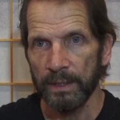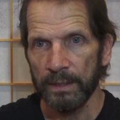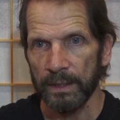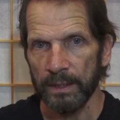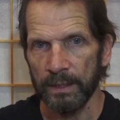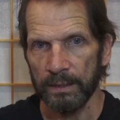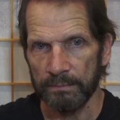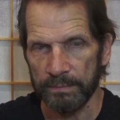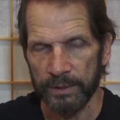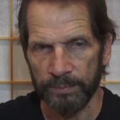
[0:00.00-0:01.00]
you
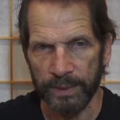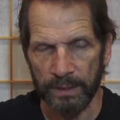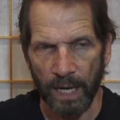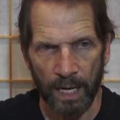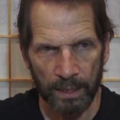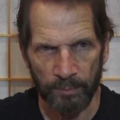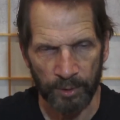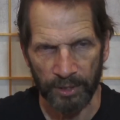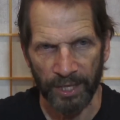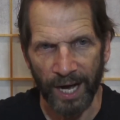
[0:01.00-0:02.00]
know, to be uh,
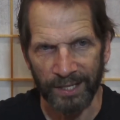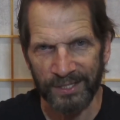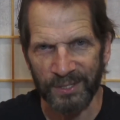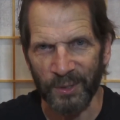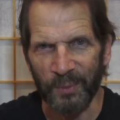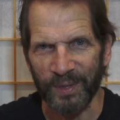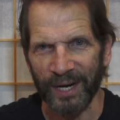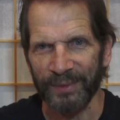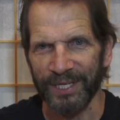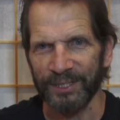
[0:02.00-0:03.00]
completely honest and open,
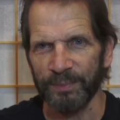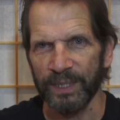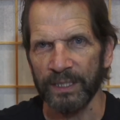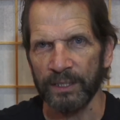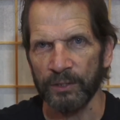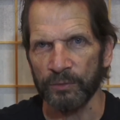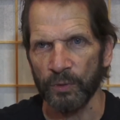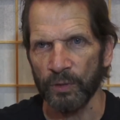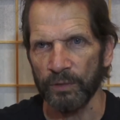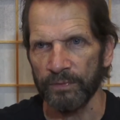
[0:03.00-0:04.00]
I would like to be in
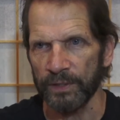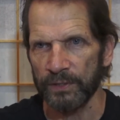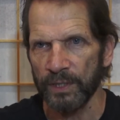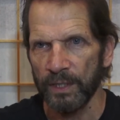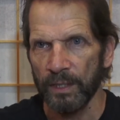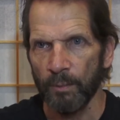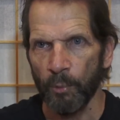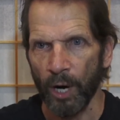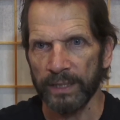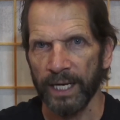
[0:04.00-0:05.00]
control of this
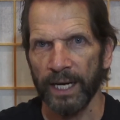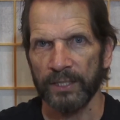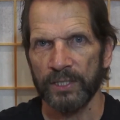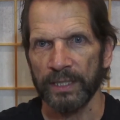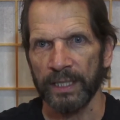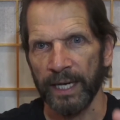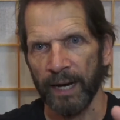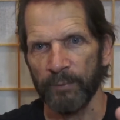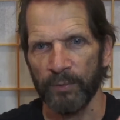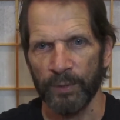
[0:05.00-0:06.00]
broadcast that the
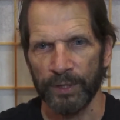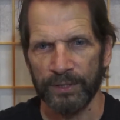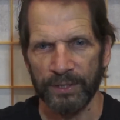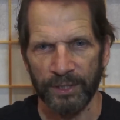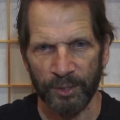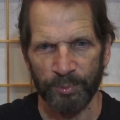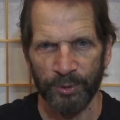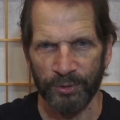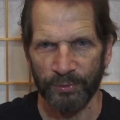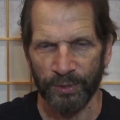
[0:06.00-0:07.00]
camera works and the
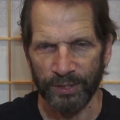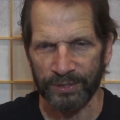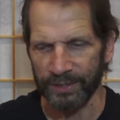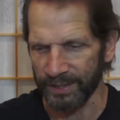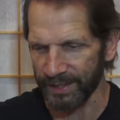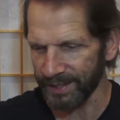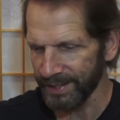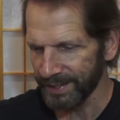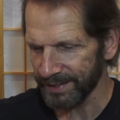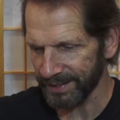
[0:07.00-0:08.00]
computer works and the
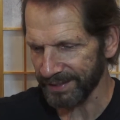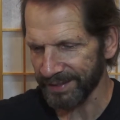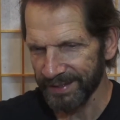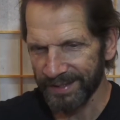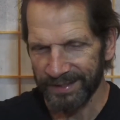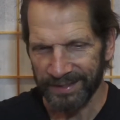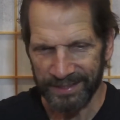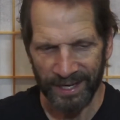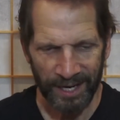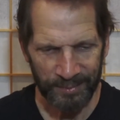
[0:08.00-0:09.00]
the the
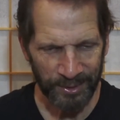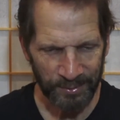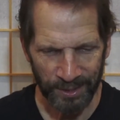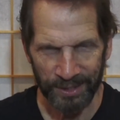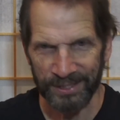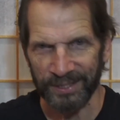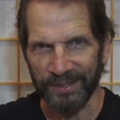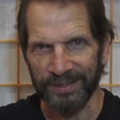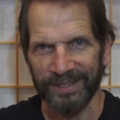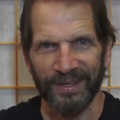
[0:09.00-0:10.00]
timer works
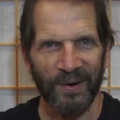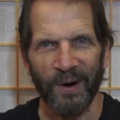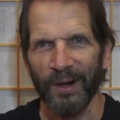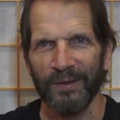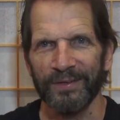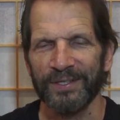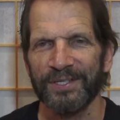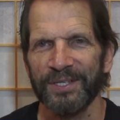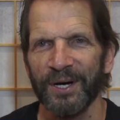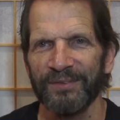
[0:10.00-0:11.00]
and you know all of this
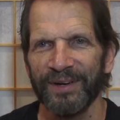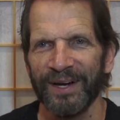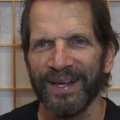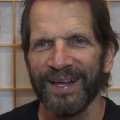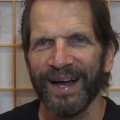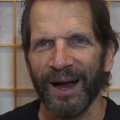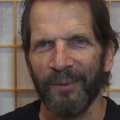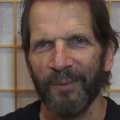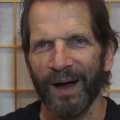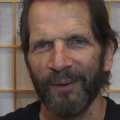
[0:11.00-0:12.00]
stuff. I I,
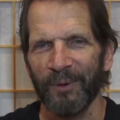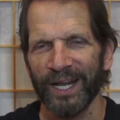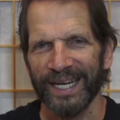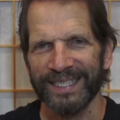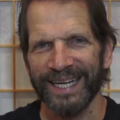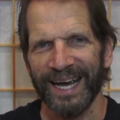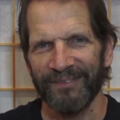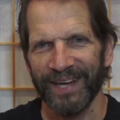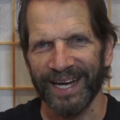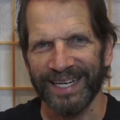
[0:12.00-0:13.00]
I would like to have
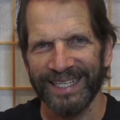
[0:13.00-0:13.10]
that